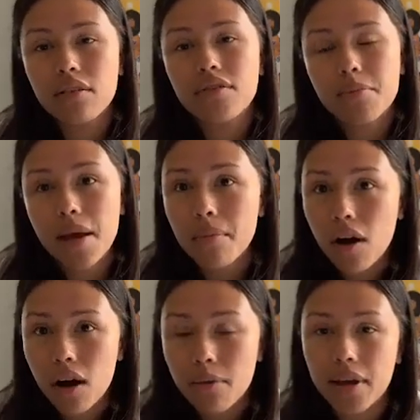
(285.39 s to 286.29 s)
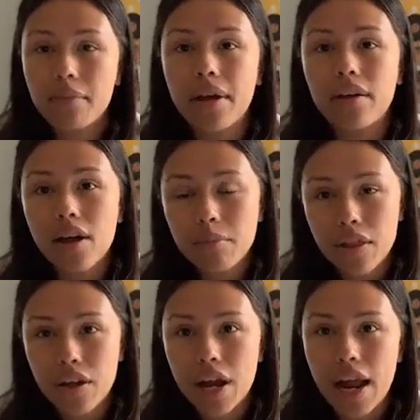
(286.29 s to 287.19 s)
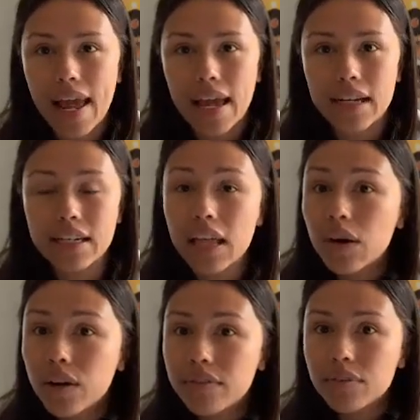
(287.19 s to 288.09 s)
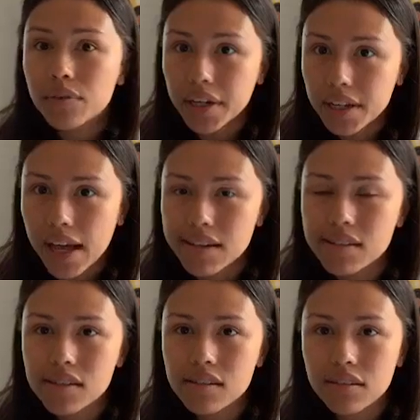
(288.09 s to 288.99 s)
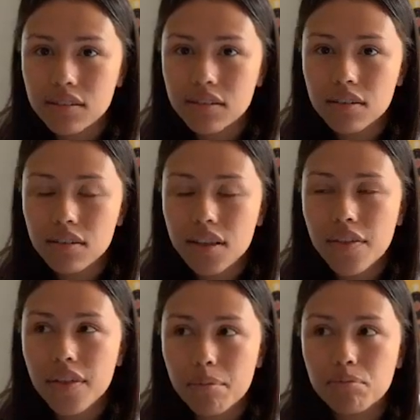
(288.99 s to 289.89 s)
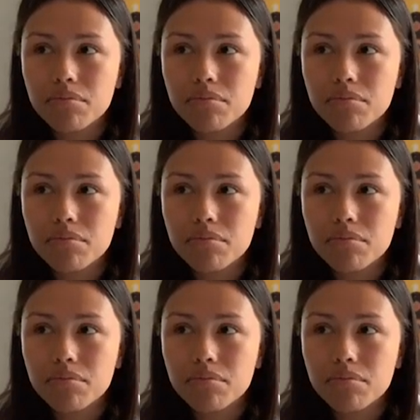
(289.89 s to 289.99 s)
from my mom and my grandmother, and they don't even realize that